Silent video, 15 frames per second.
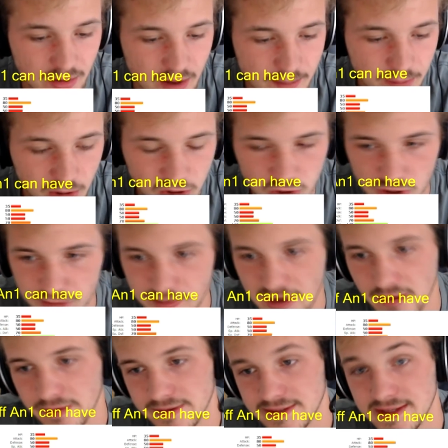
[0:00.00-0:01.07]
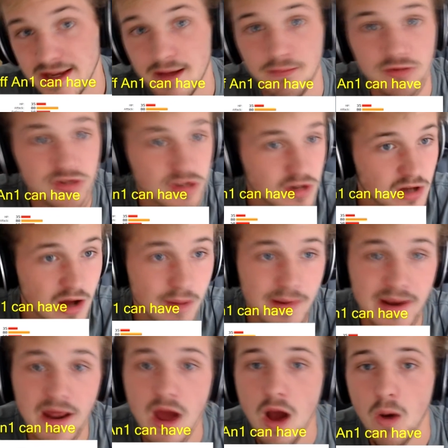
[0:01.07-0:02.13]
I put a choice ban on this thing, I'm just going to come
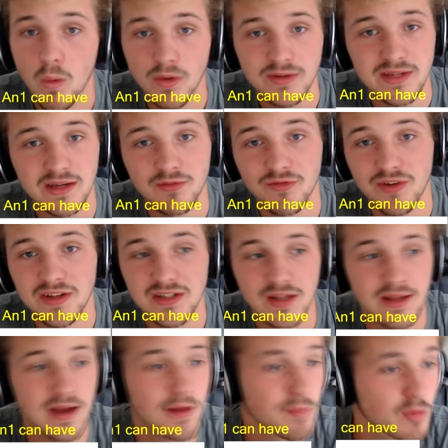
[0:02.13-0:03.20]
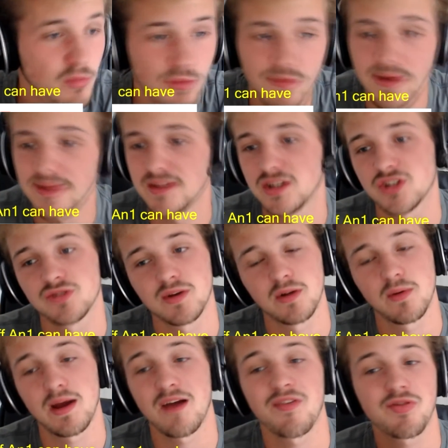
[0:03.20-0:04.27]
in, once they revenge something, I'm going to revenge it straight
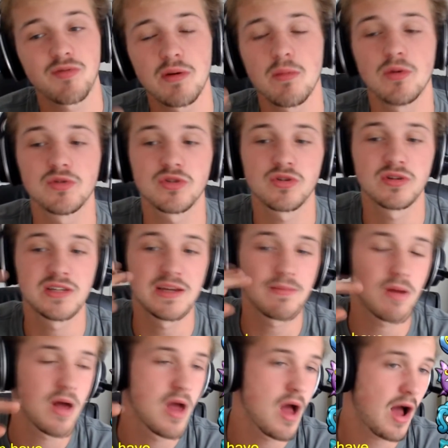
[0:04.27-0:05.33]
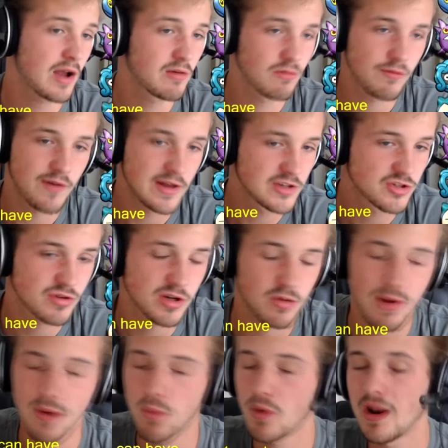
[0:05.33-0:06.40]
away. I have 3 mons on your team, I can revenge straight
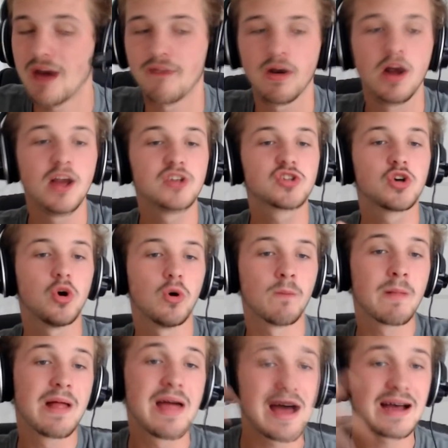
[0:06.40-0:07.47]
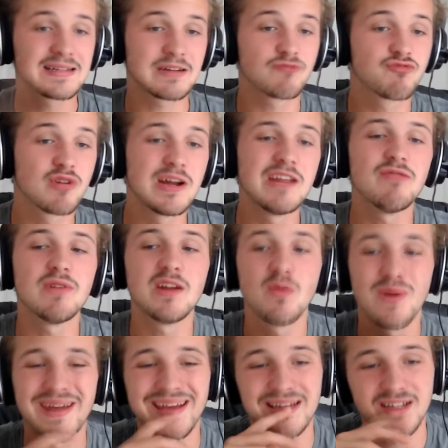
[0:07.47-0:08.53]
away, whatever. It's cool. Has really, really
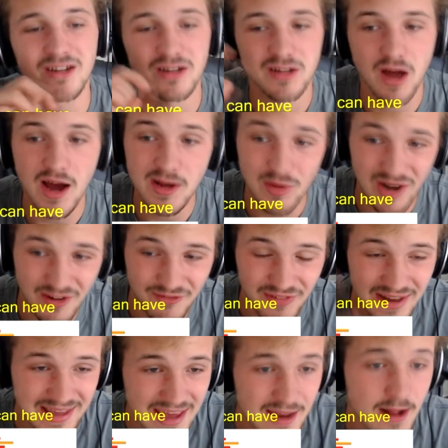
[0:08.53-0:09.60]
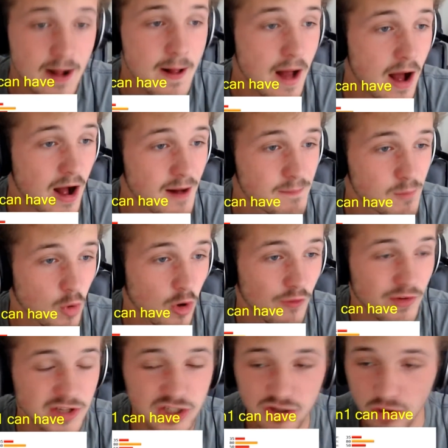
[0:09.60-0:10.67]
weak. It's going to die when I flick it, or
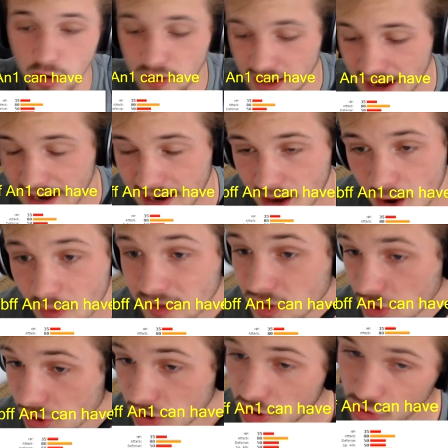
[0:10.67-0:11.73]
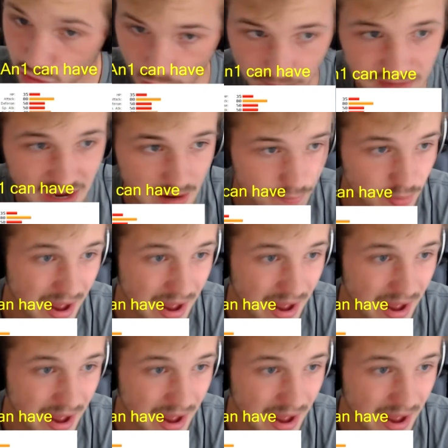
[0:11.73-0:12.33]
if I stroke it hello, it's just going to drop dead.